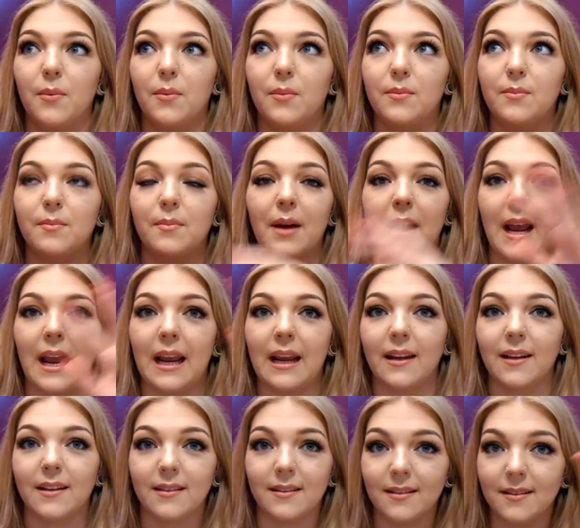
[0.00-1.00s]

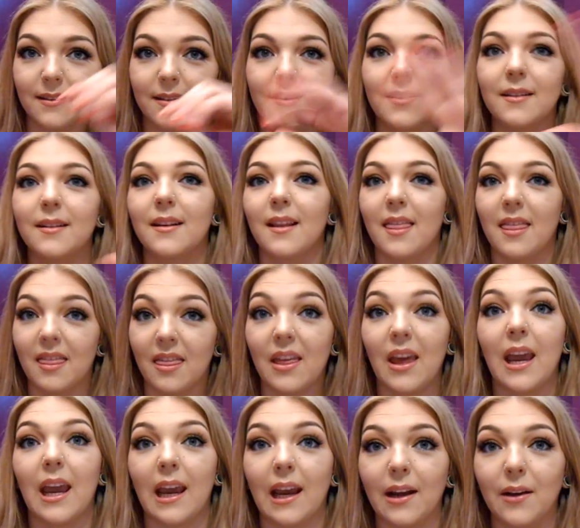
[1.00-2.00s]
my
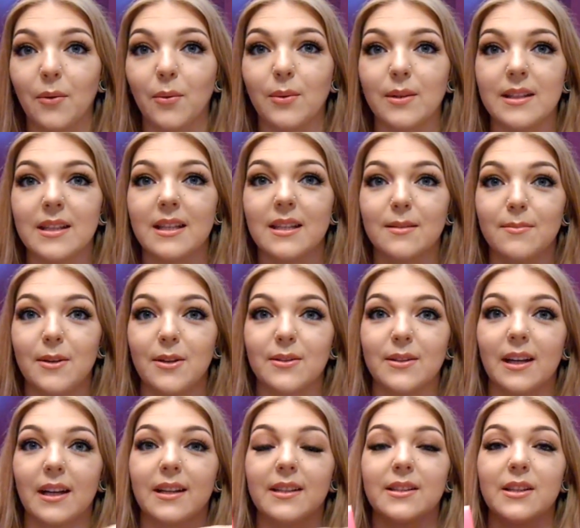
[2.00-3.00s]
thing, was his
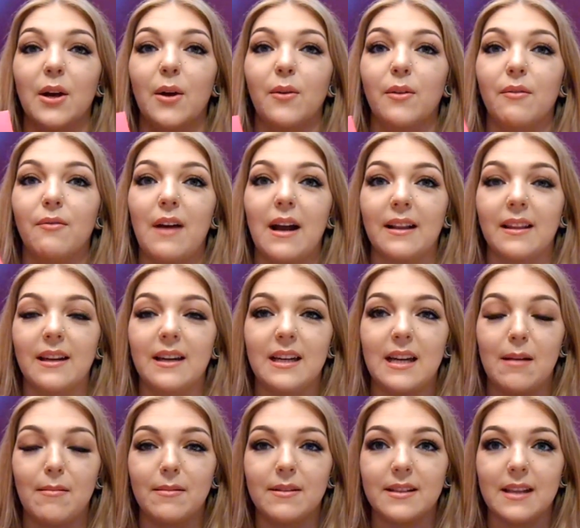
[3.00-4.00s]
music. So the fact that he
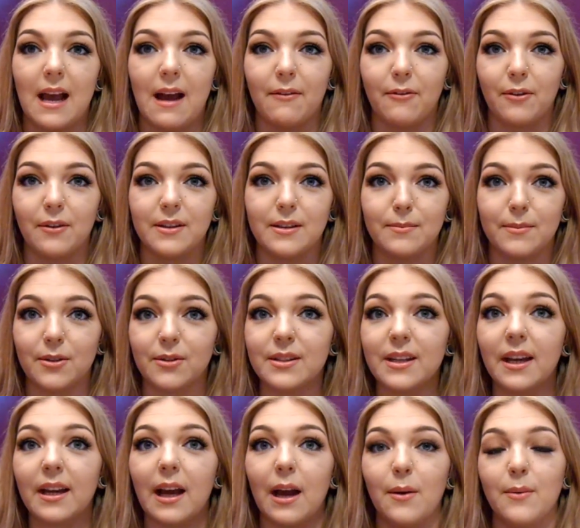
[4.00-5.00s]
named his app for his
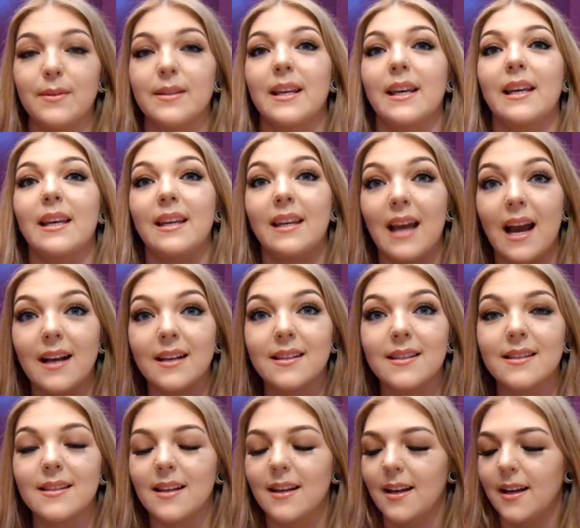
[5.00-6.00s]
music, I was like,
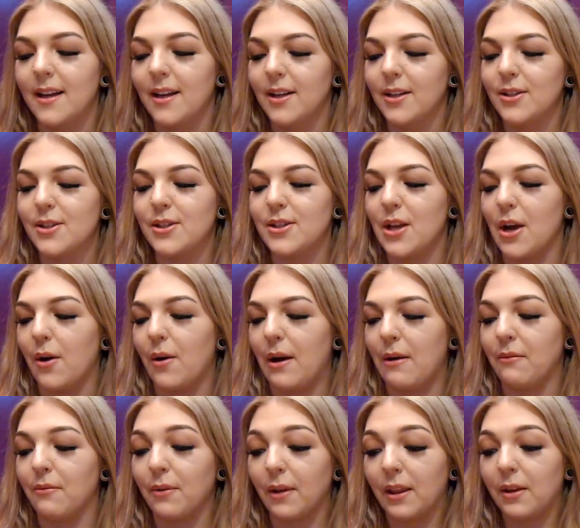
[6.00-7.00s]
yes. So I
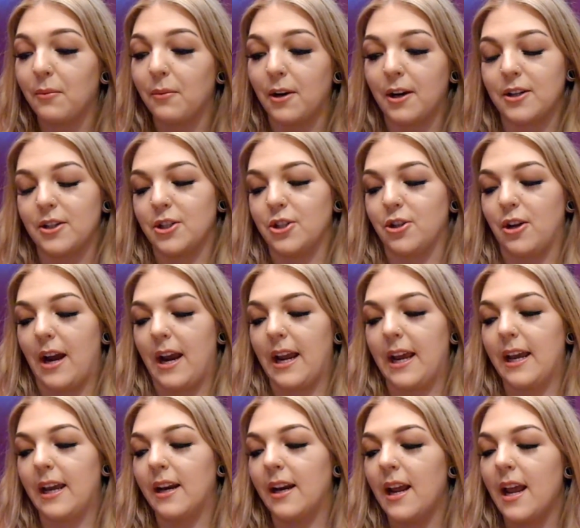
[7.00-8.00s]
really wanted to try
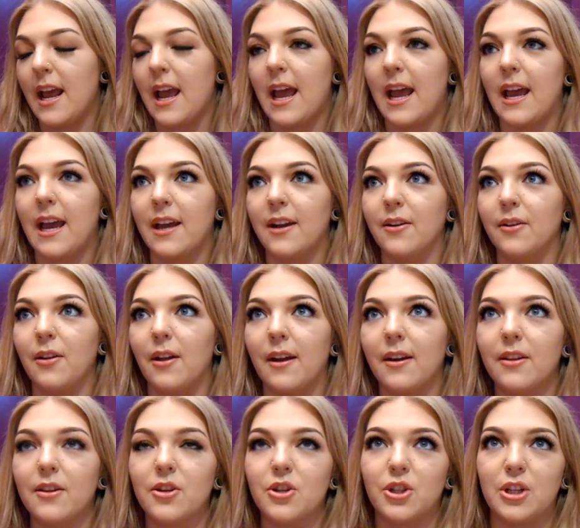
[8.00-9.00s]
it, and a lot
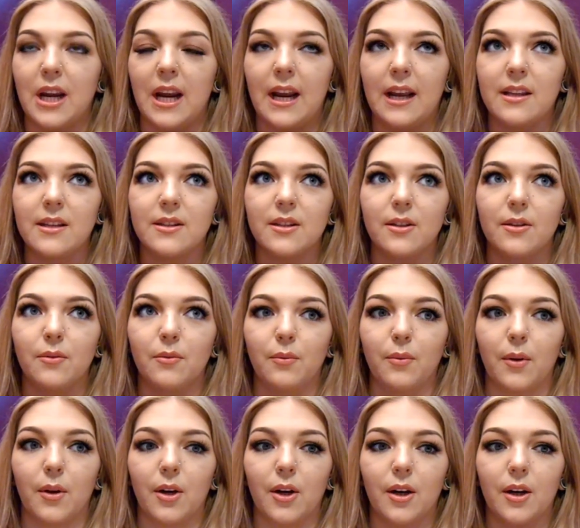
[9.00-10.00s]
of the shades
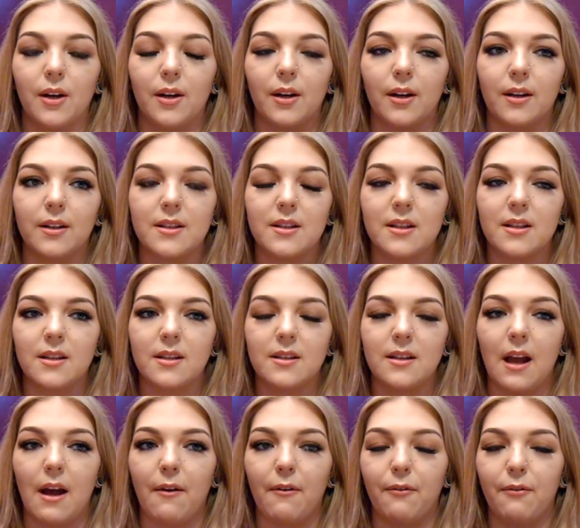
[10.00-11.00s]
were
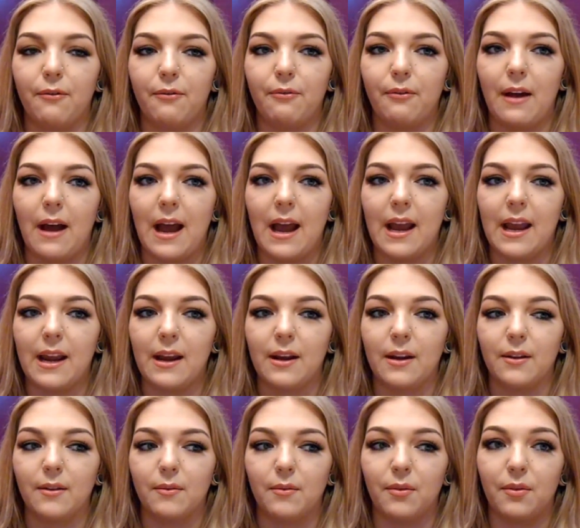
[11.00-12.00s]
stuff
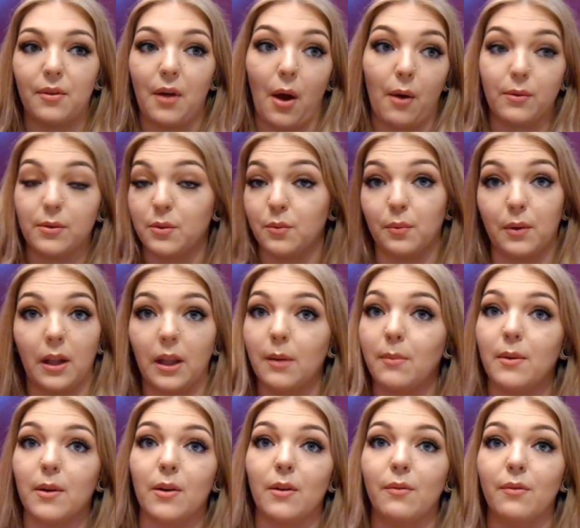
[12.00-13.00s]
I thought was really
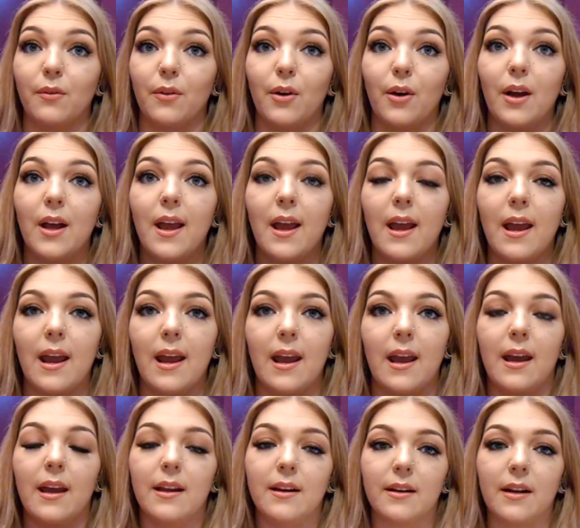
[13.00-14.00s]
beautiful
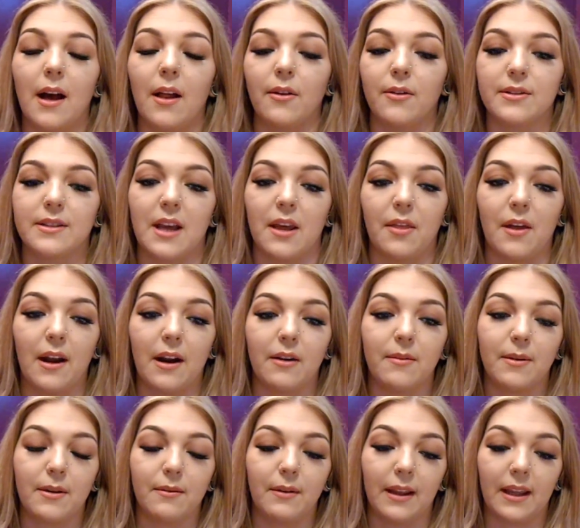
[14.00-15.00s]
and colors I thought I'd
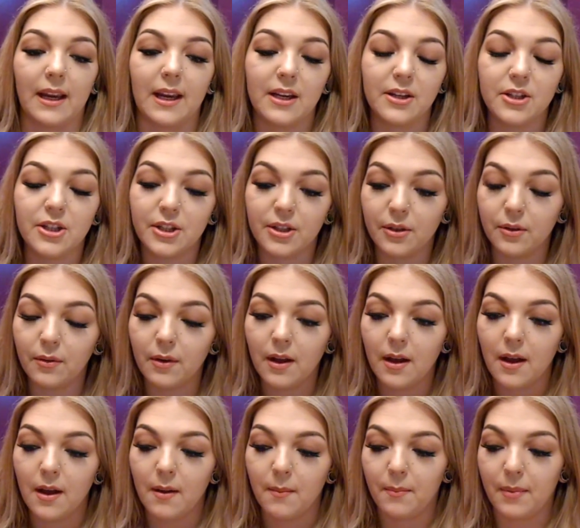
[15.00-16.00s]
be really into,
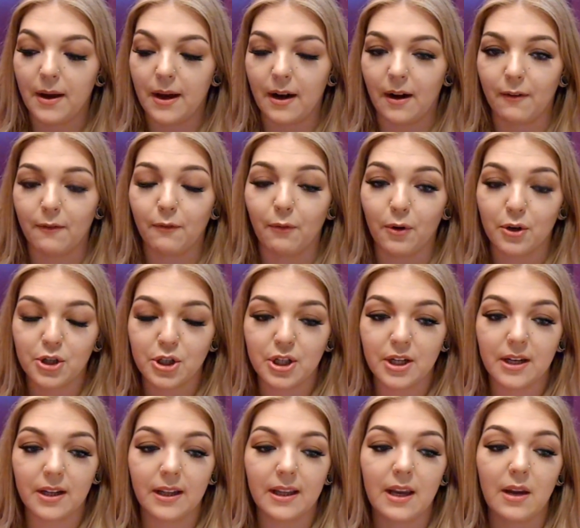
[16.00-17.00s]
but
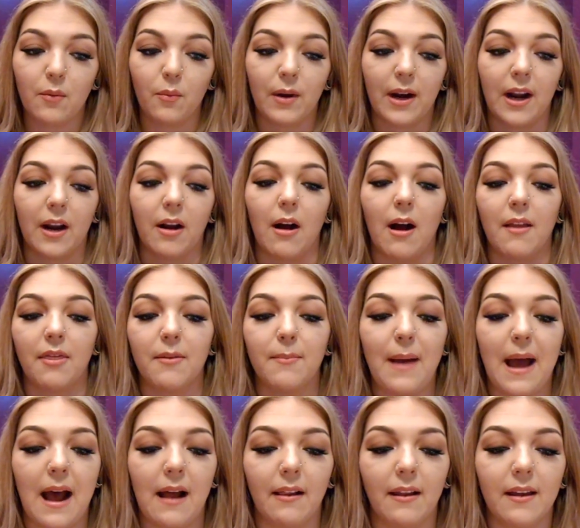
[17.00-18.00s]
unfortunately when I got the
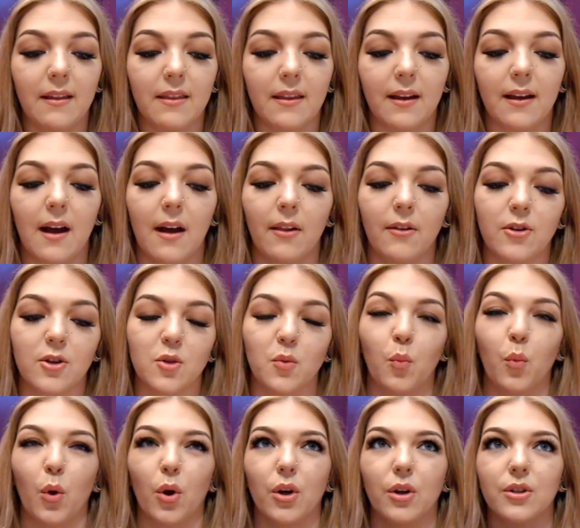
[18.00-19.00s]
palette, the colors
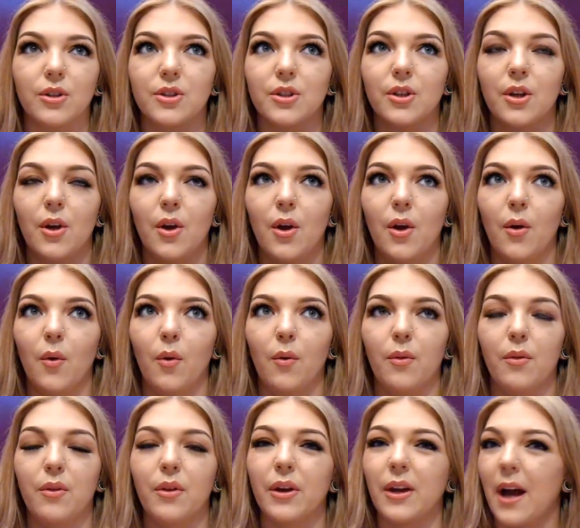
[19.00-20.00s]
weren't
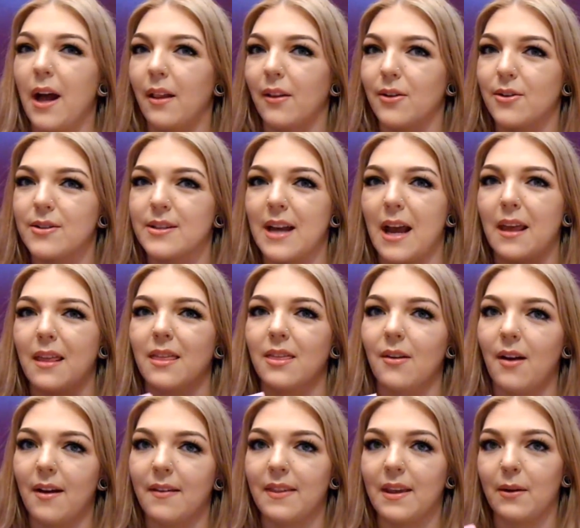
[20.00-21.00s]
the colors I
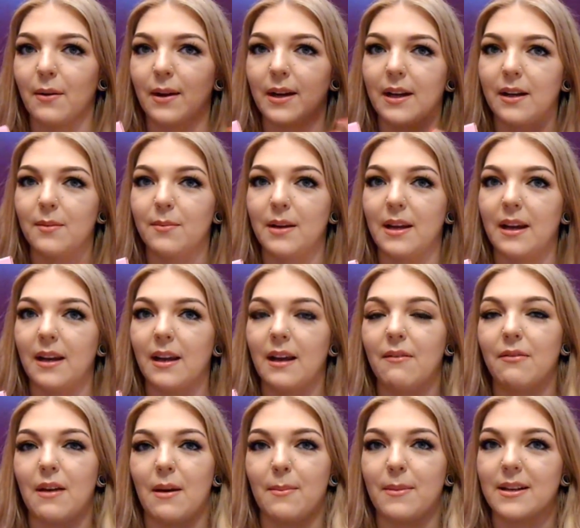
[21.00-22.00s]
thought they were going to be,
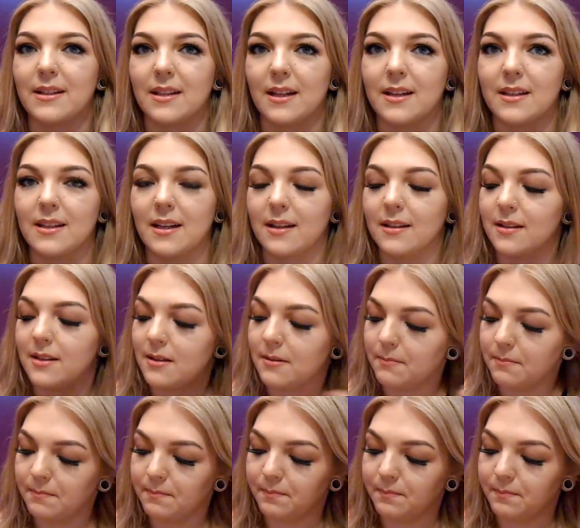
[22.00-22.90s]
if that makes any sense.